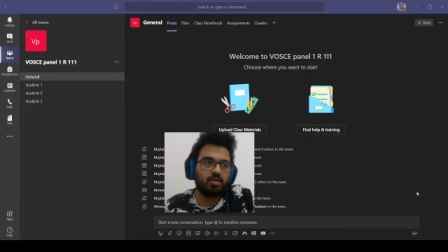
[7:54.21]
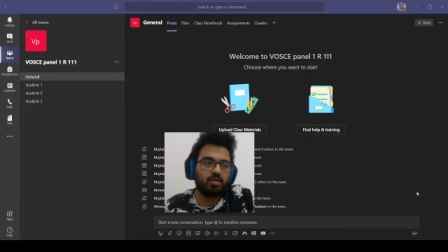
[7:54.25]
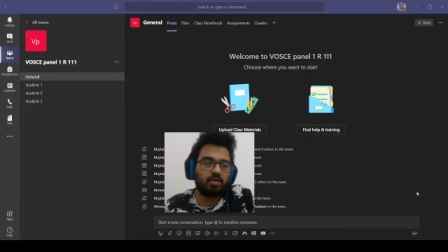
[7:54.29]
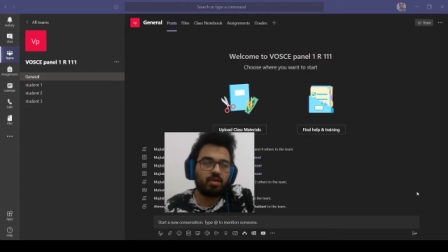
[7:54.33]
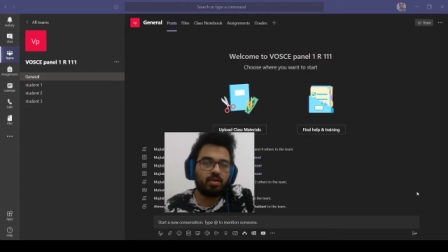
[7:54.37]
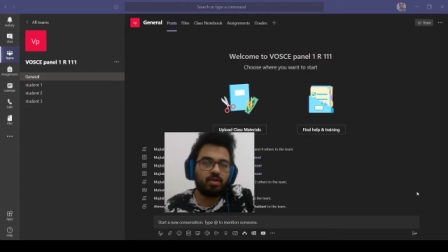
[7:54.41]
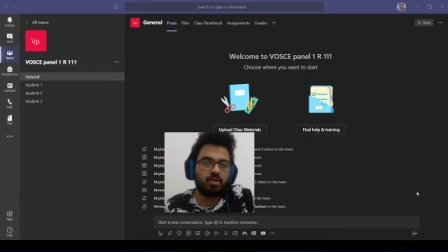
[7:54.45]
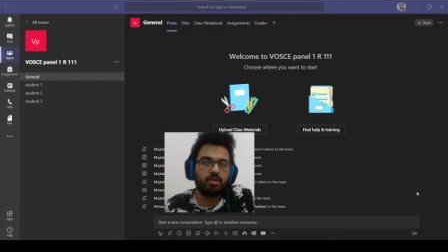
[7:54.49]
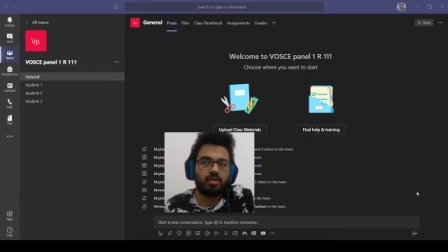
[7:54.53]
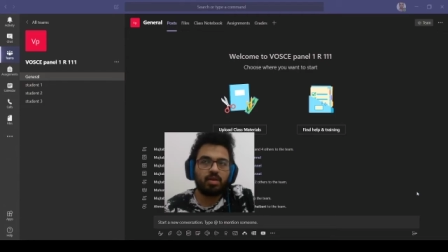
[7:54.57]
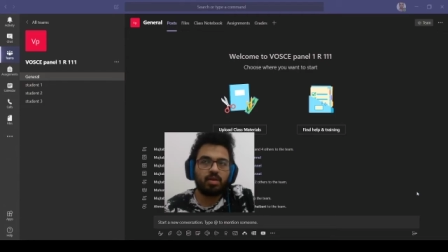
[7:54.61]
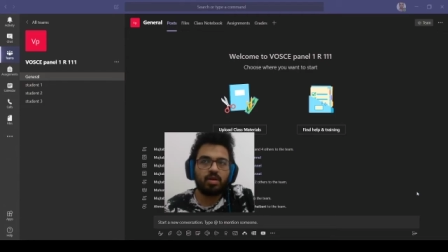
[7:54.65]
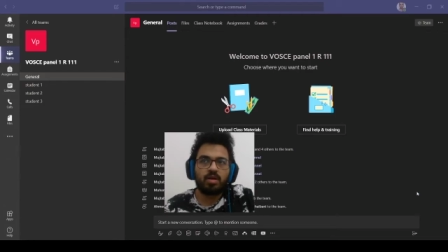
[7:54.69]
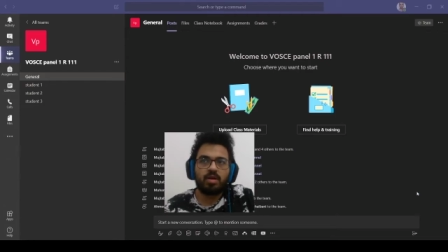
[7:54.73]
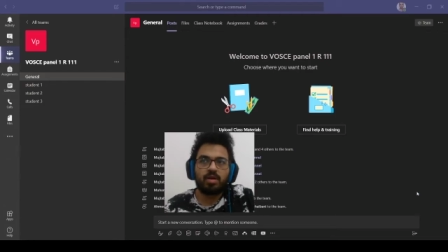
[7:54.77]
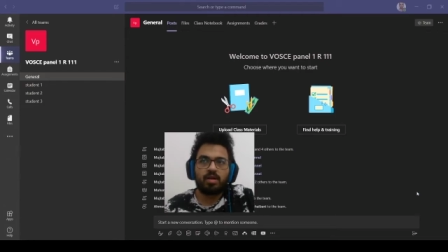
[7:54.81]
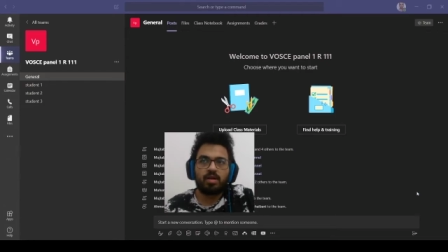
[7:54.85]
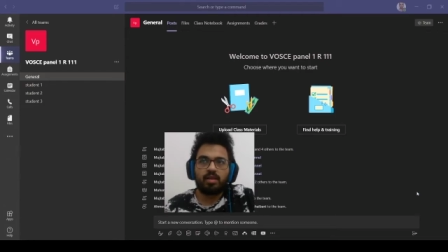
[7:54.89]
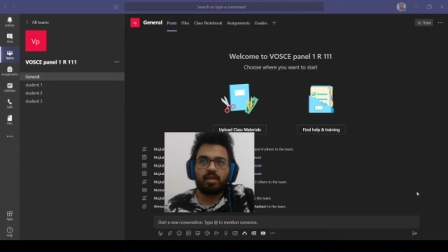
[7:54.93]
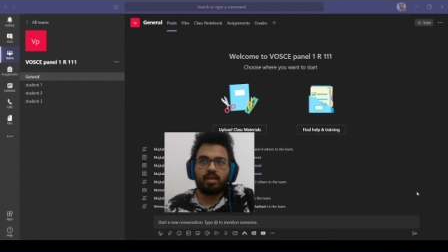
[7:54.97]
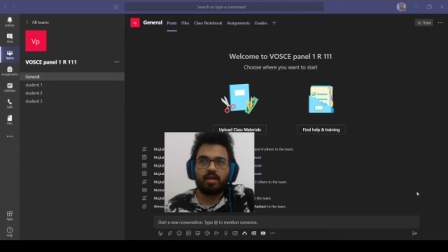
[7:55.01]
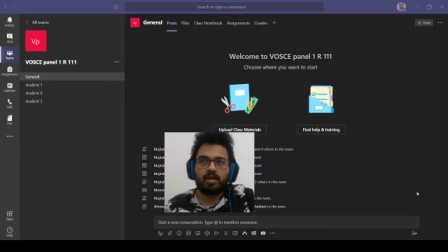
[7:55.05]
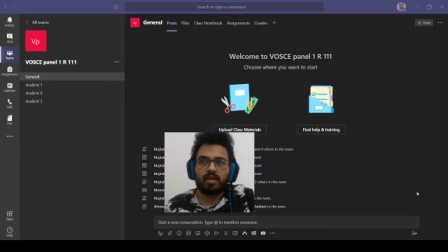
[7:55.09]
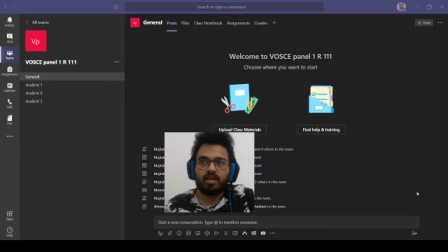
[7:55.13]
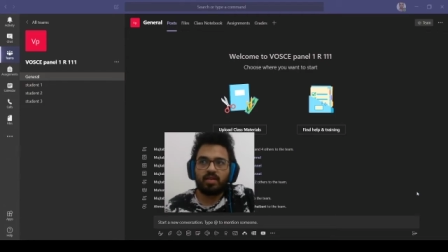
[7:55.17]
So,
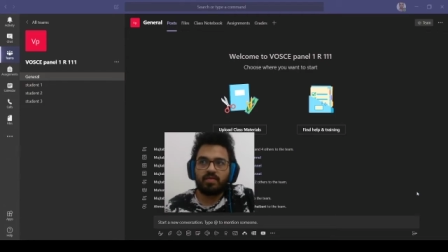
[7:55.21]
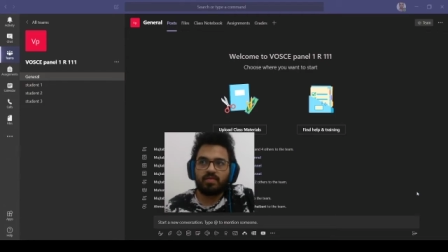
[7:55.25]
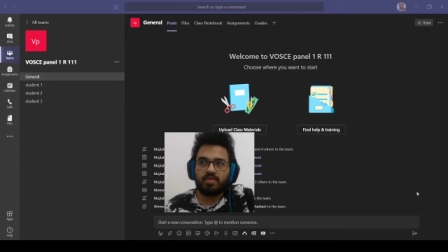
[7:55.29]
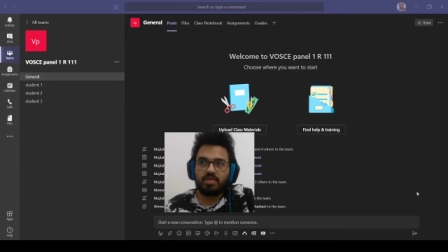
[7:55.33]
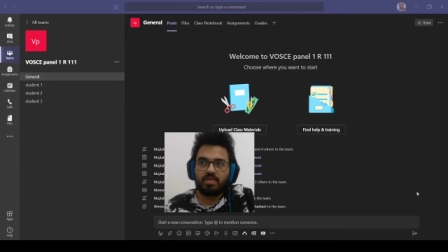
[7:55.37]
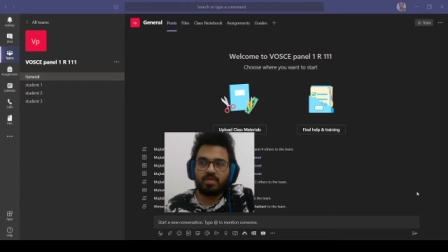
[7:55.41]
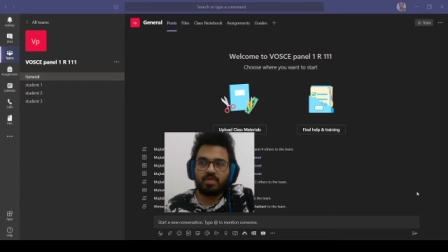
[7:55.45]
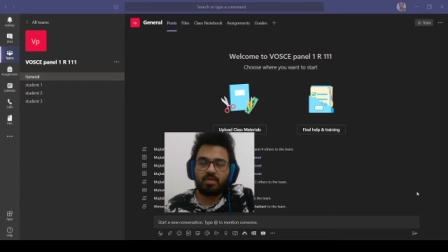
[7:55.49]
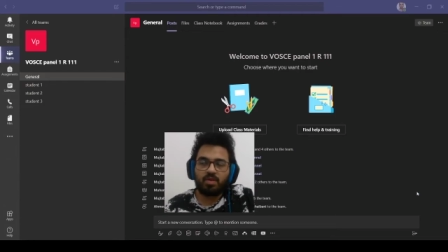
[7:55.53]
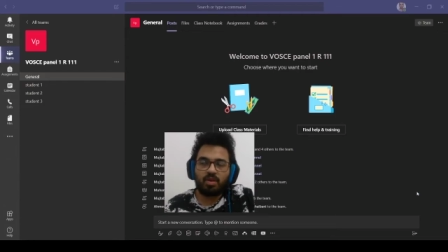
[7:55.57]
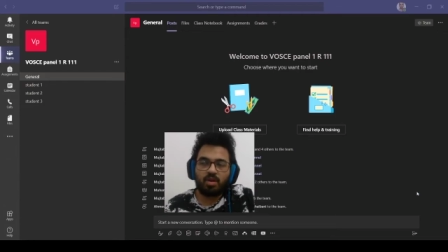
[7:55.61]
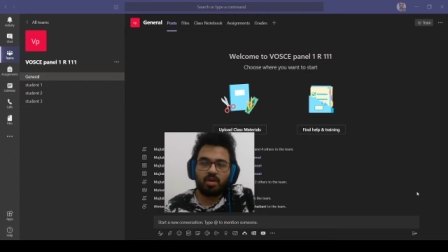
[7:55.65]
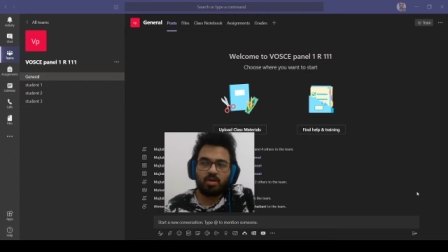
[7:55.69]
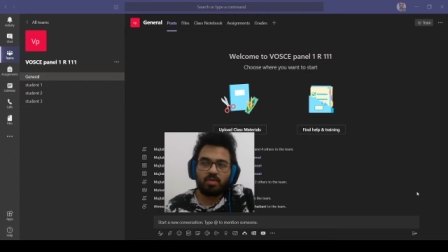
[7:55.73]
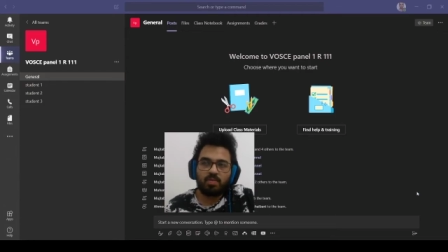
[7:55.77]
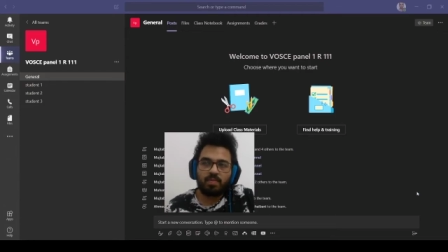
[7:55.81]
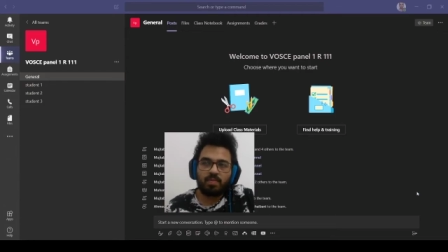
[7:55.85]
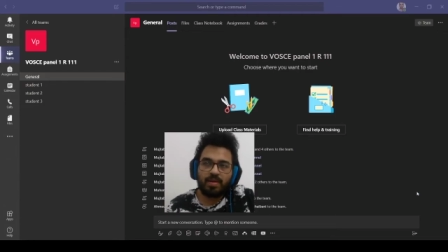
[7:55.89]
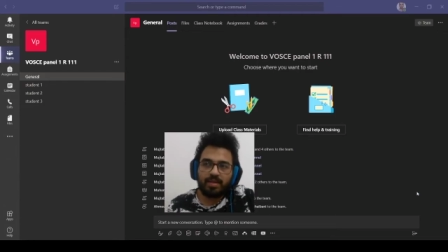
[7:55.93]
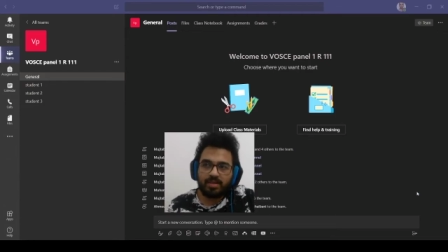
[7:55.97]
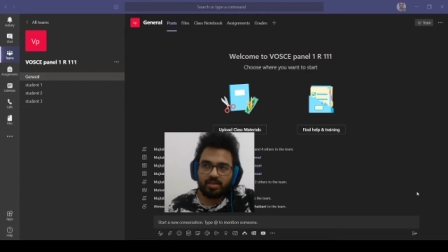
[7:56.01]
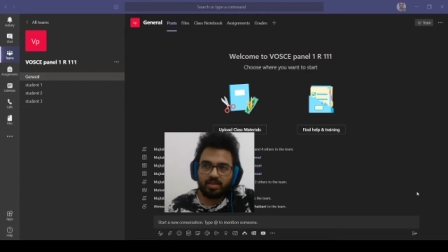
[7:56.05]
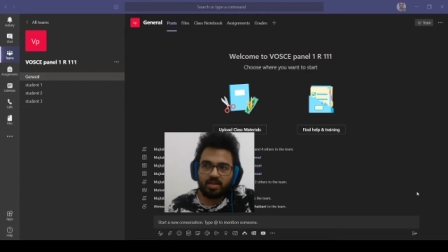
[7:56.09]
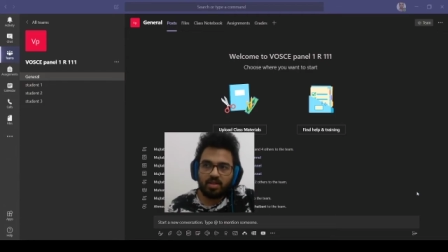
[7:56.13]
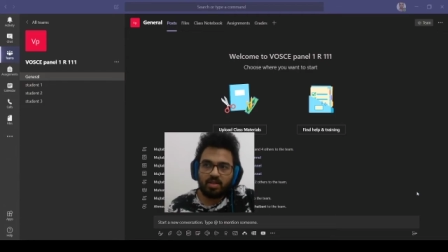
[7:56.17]
like, if the student
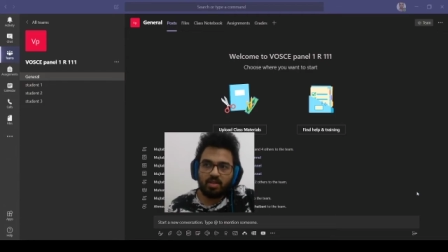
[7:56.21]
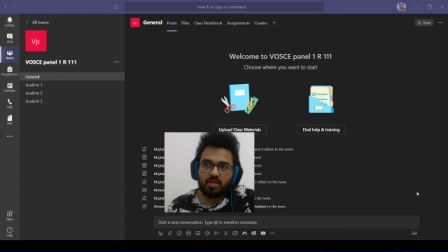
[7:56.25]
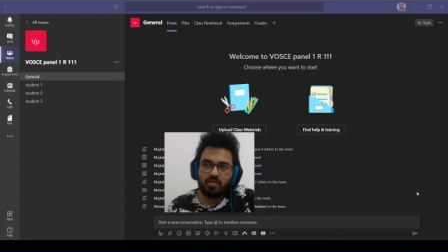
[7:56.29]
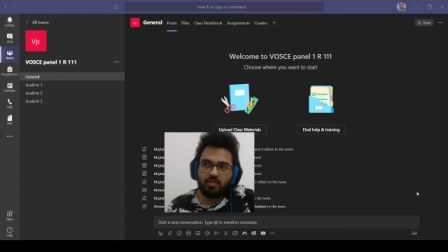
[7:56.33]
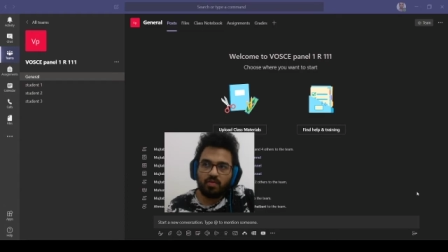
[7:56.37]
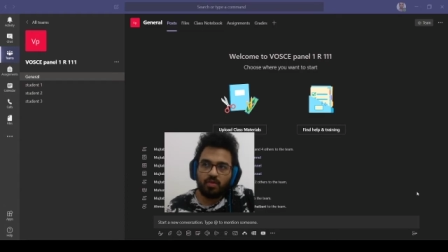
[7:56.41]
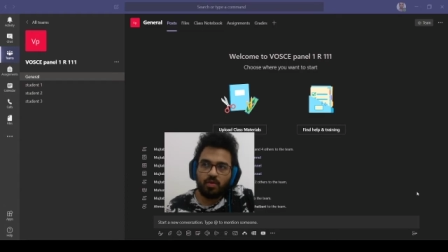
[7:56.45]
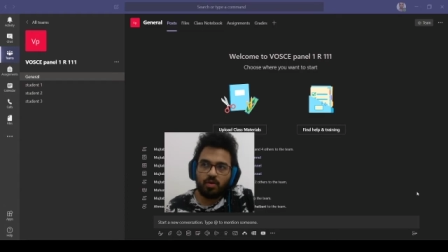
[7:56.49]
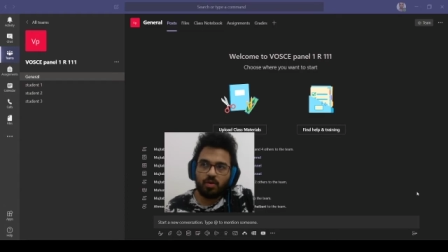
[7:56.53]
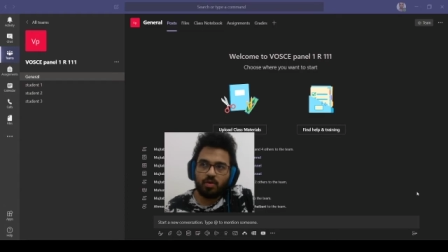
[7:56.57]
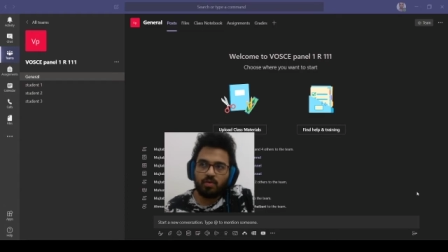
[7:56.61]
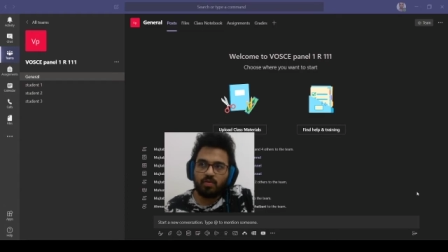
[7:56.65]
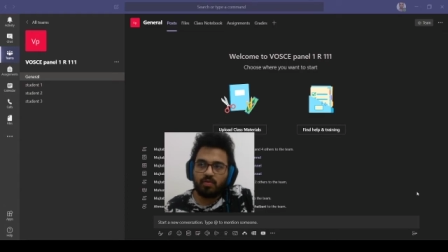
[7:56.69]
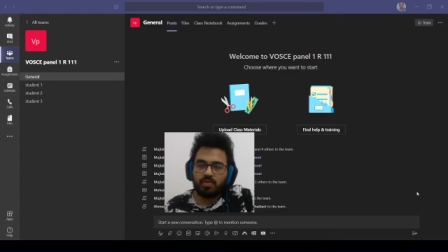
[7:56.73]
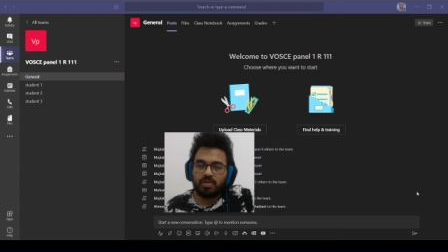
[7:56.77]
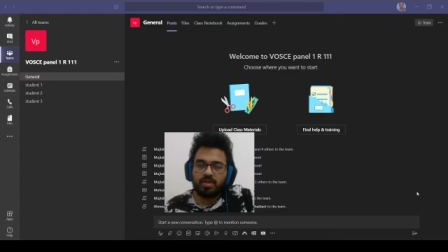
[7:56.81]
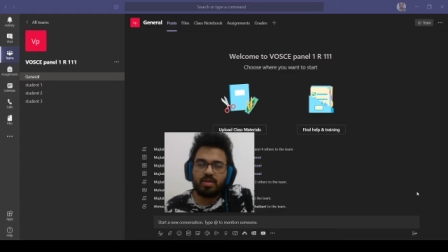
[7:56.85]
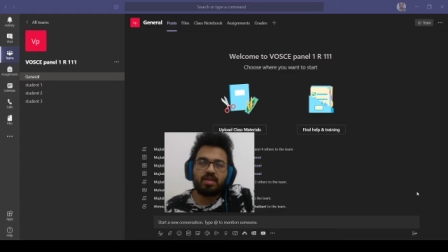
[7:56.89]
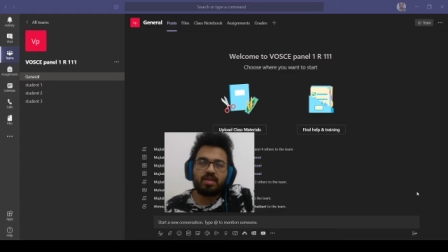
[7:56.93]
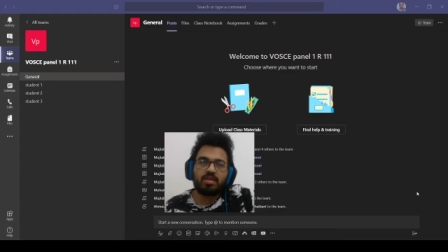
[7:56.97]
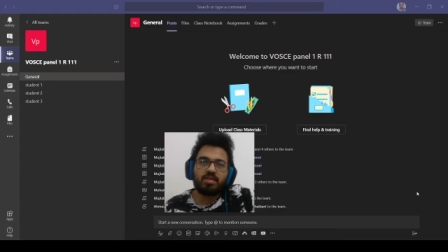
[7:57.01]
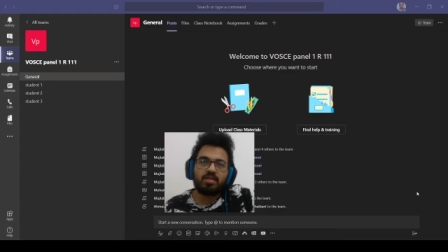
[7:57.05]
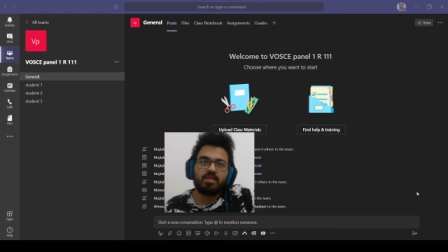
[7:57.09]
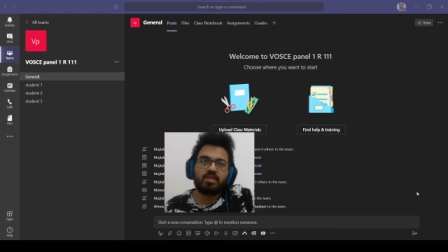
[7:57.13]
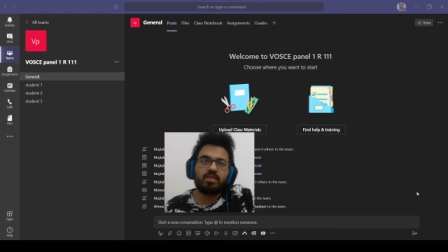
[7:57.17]
mentions four of
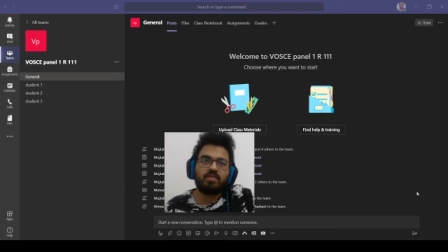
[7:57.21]
these,